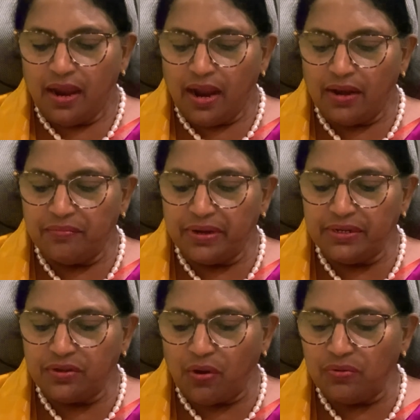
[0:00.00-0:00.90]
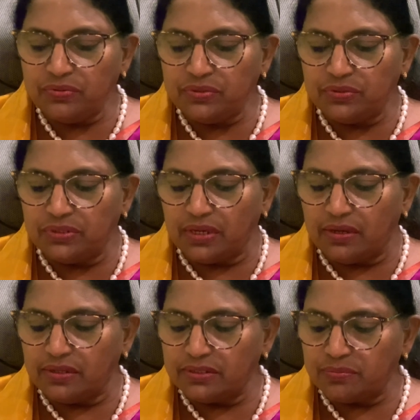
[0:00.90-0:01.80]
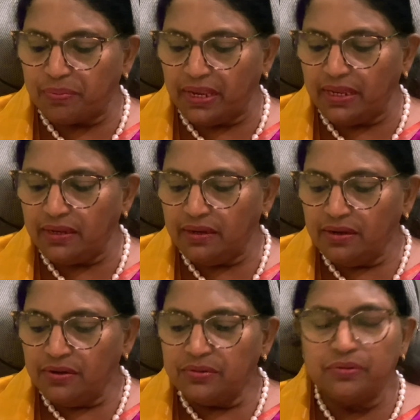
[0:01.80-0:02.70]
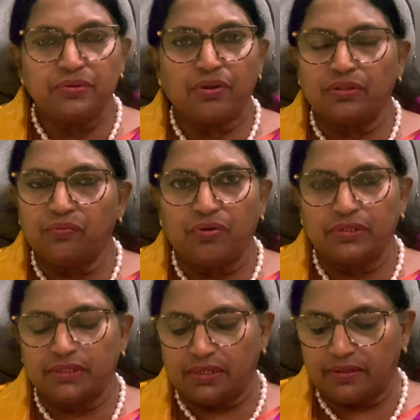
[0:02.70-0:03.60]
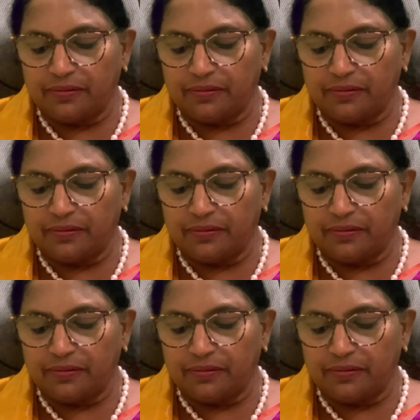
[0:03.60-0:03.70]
and went down to the spring to draw the water.